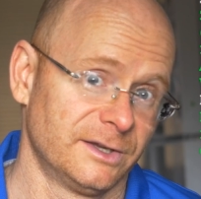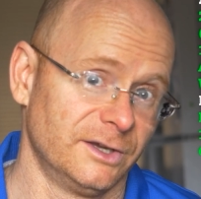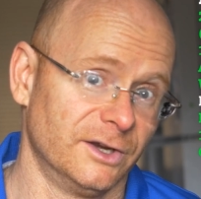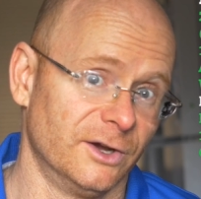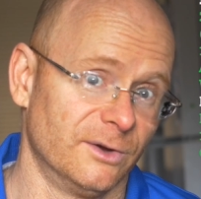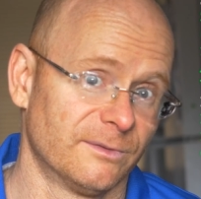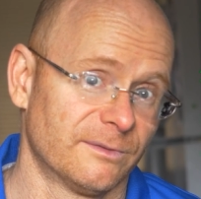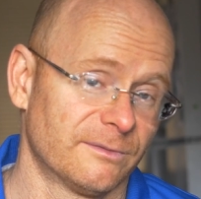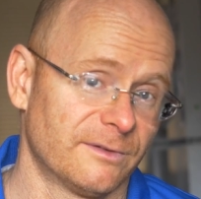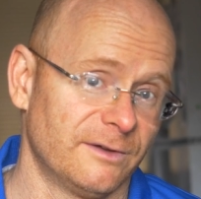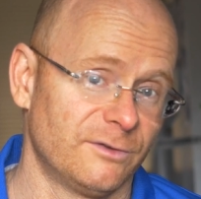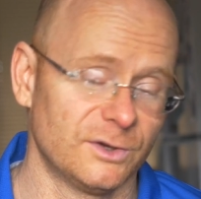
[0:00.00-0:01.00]
You know,
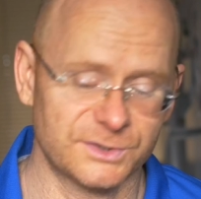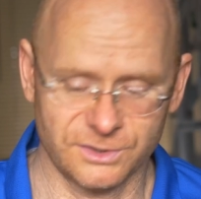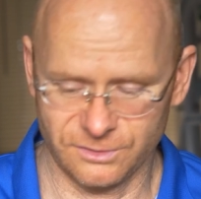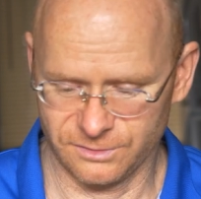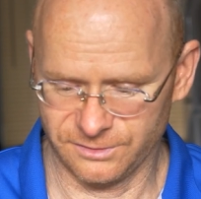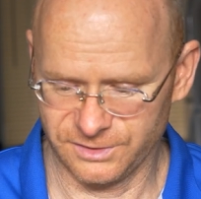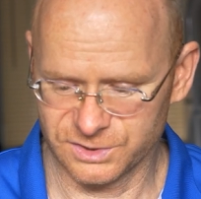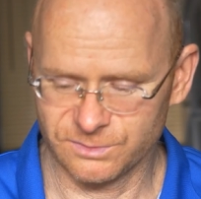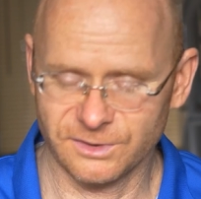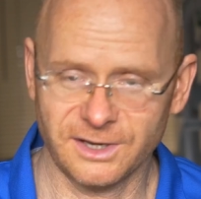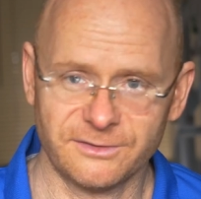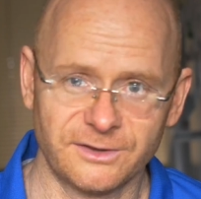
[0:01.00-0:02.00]
I've also, this
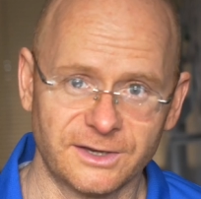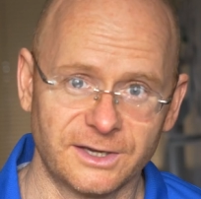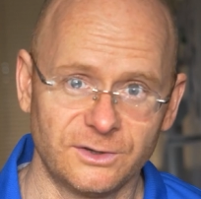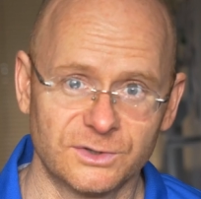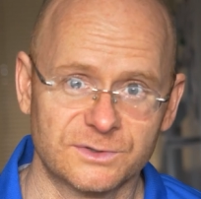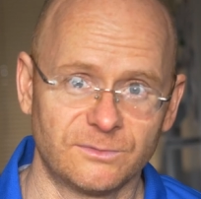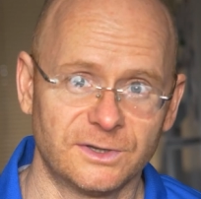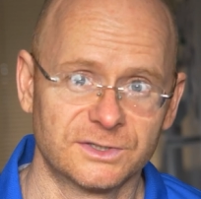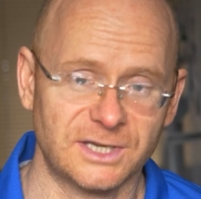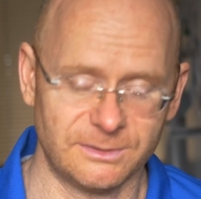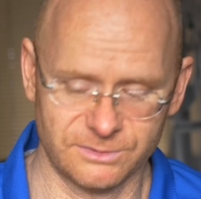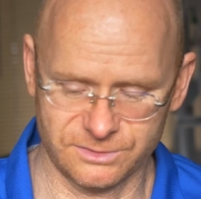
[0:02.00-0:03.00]
one I think I used 1
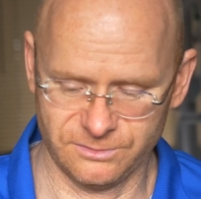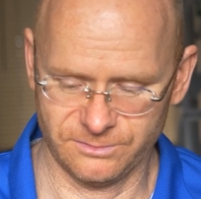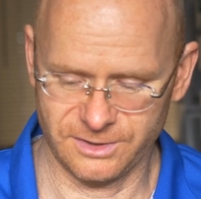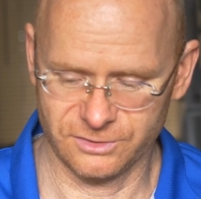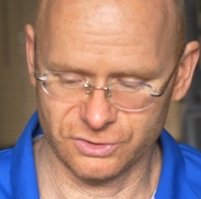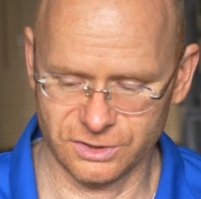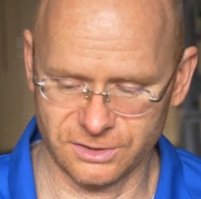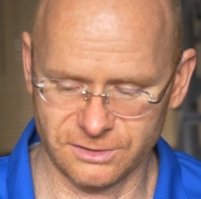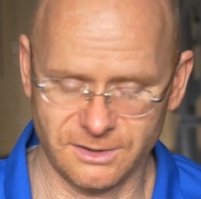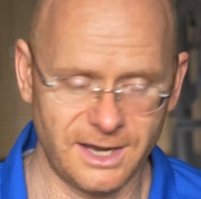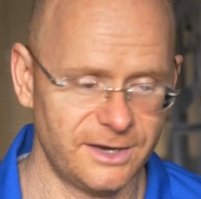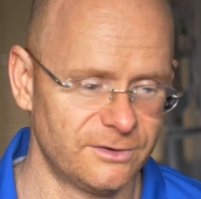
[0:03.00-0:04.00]
tablespoon of brown
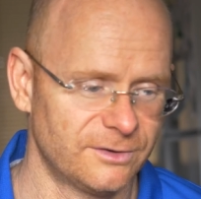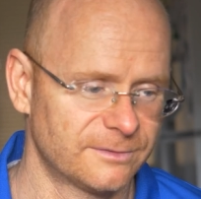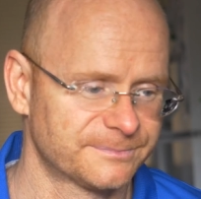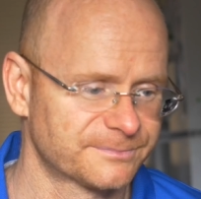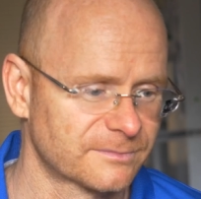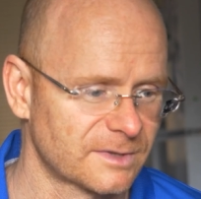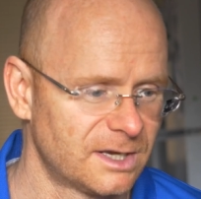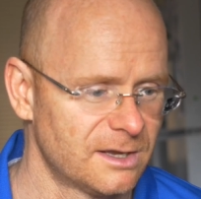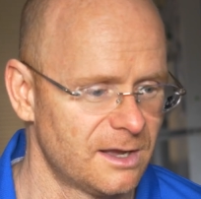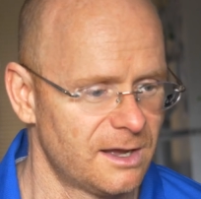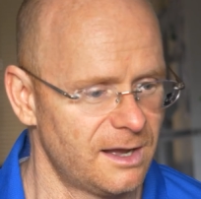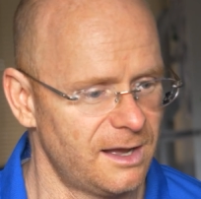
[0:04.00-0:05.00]
sugar. I don't
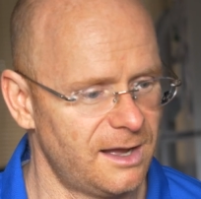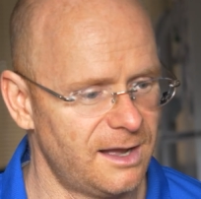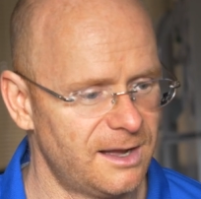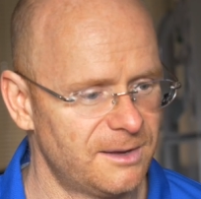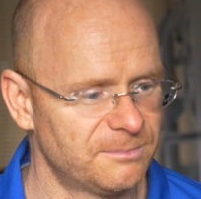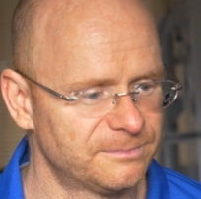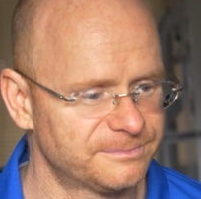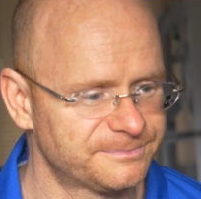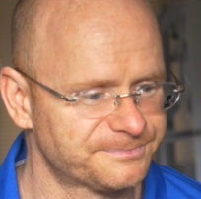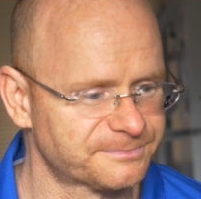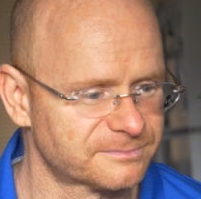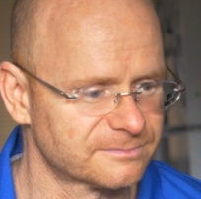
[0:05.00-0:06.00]
know.
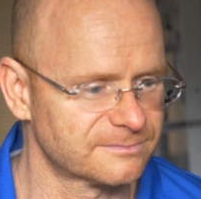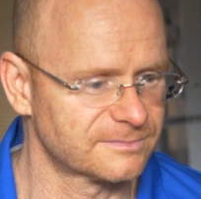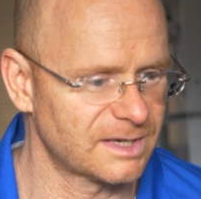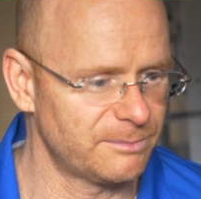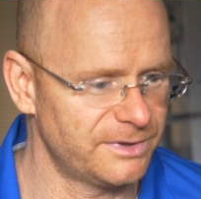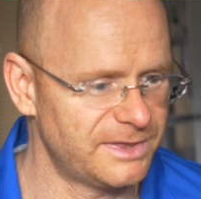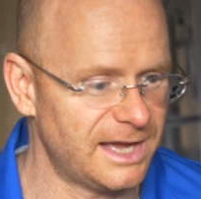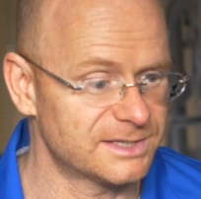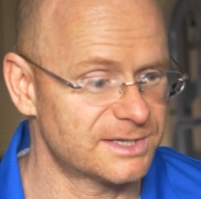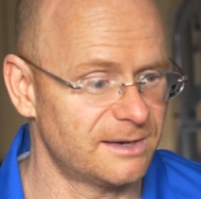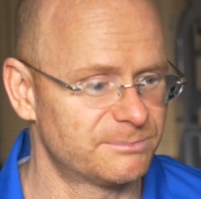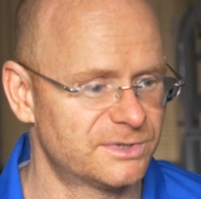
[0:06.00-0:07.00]
But
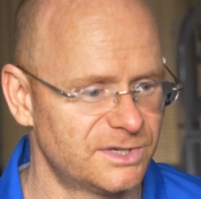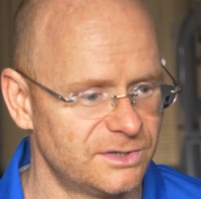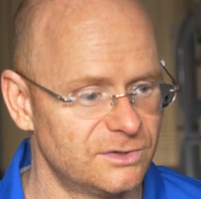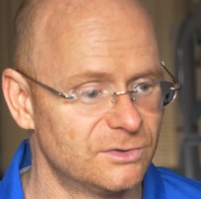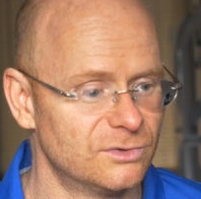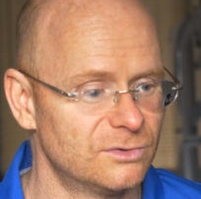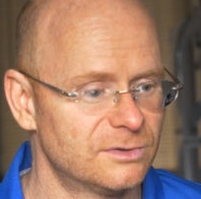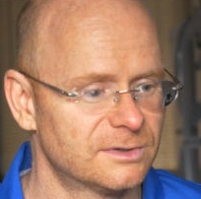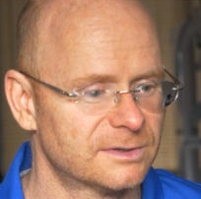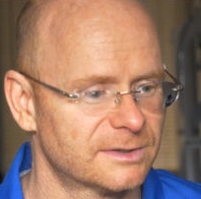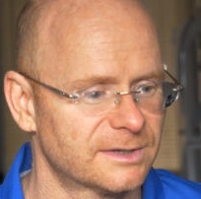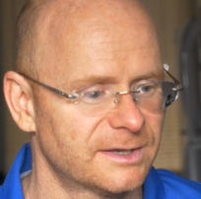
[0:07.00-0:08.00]
that's up to you.
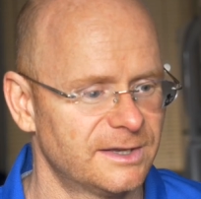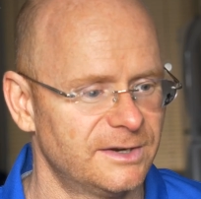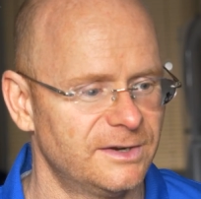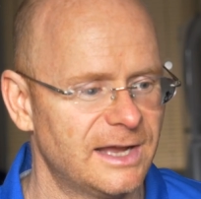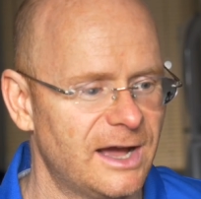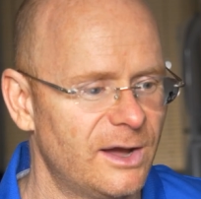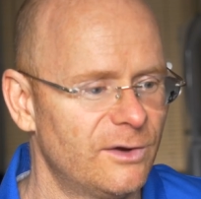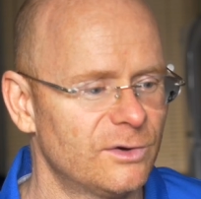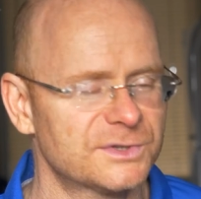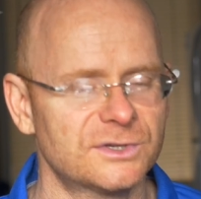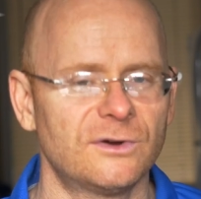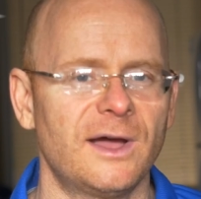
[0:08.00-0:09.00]
Now I
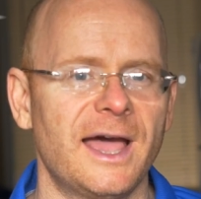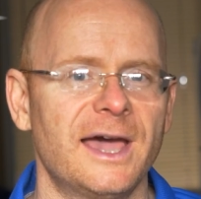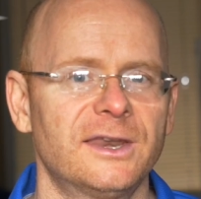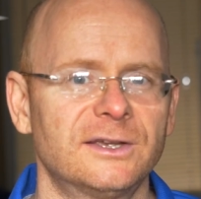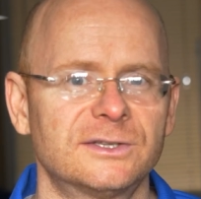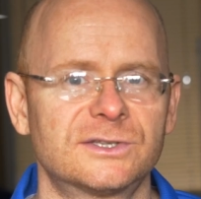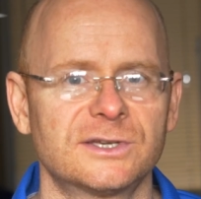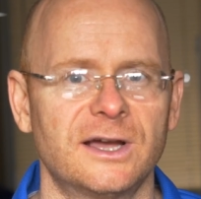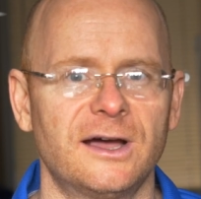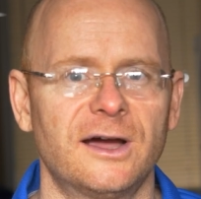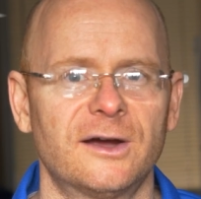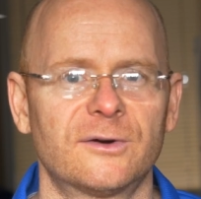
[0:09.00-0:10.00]
also added
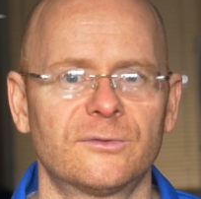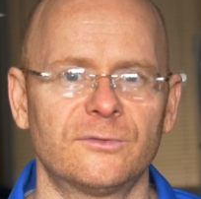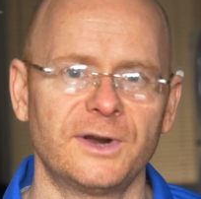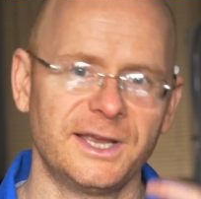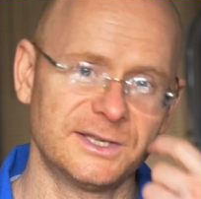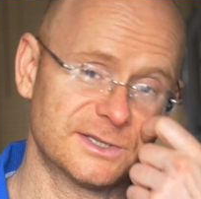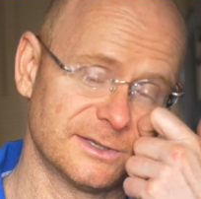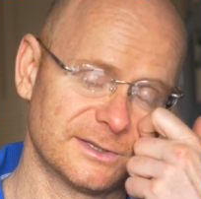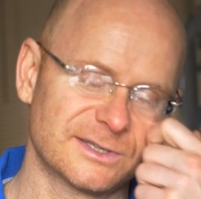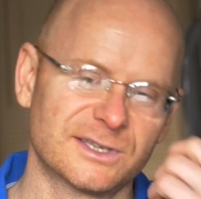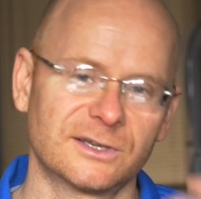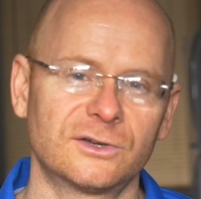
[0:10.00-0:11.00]

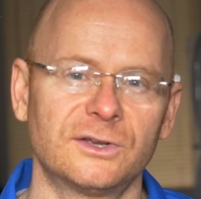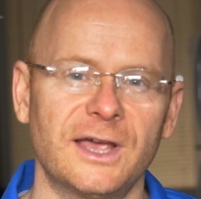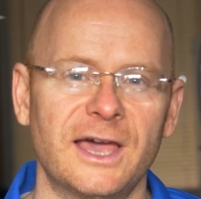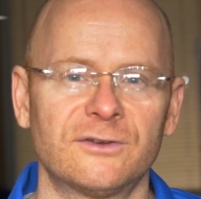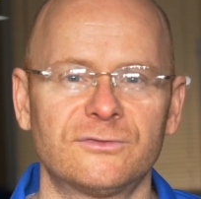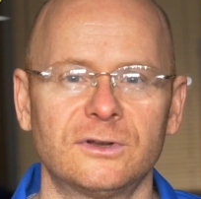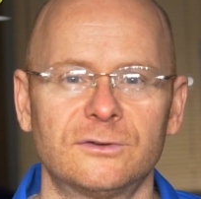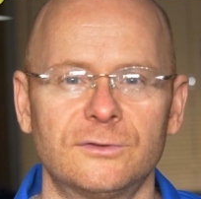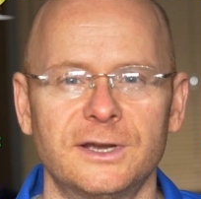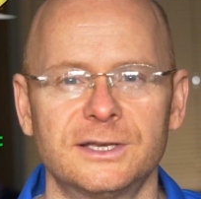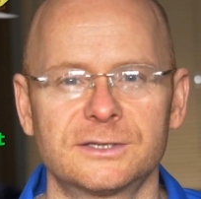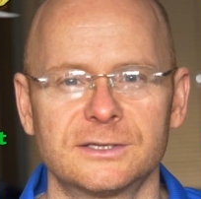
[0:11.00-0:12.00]
raisins, a good handful of
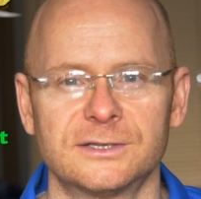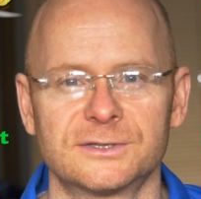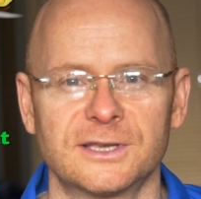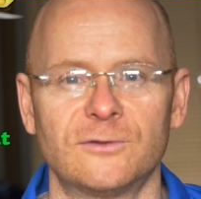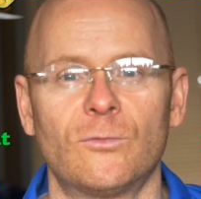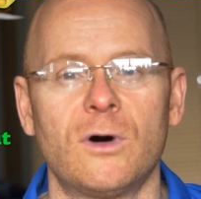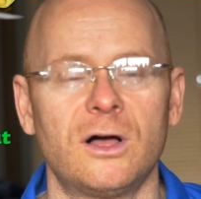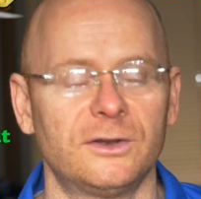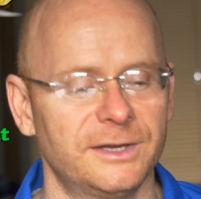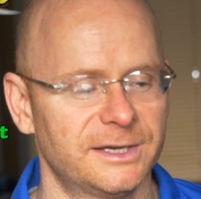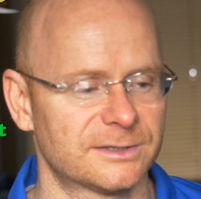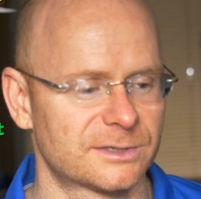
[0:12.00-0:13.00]
raisins and
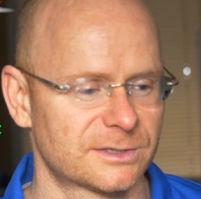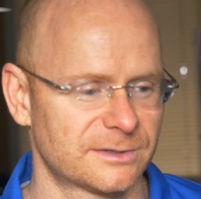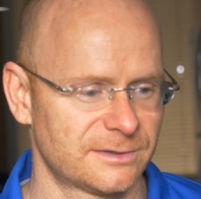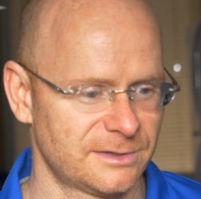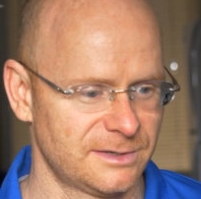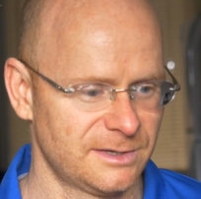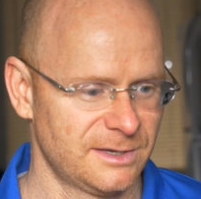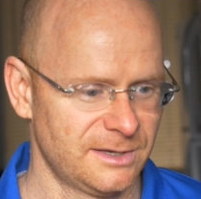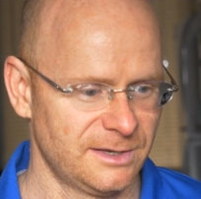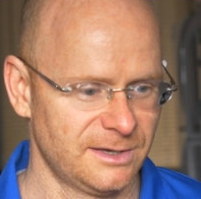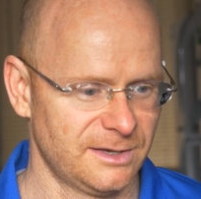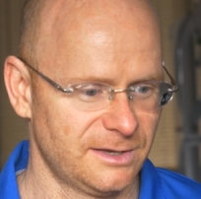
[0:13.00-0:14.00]
walnuts,
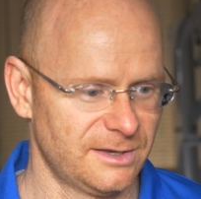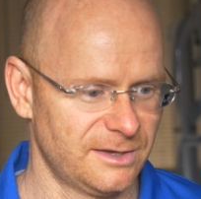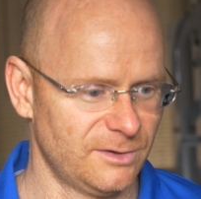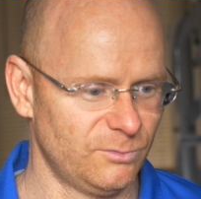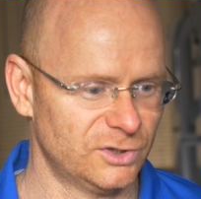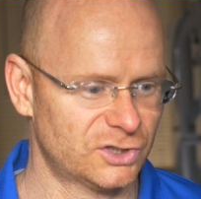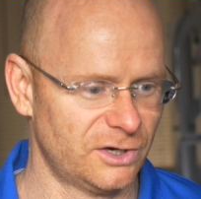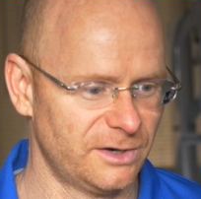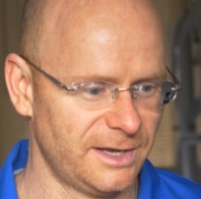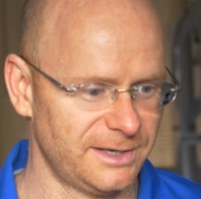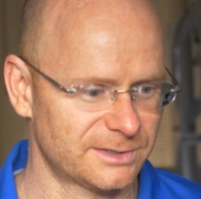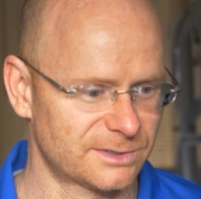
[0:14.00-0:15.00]
which are
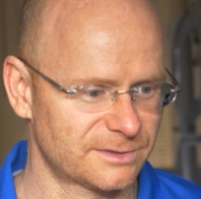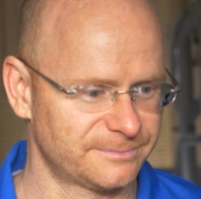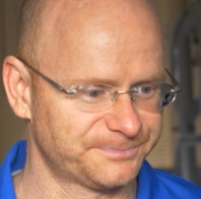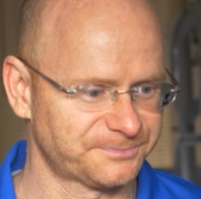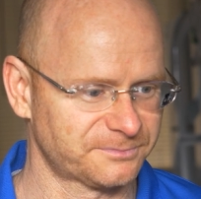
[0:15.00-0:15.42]
nice.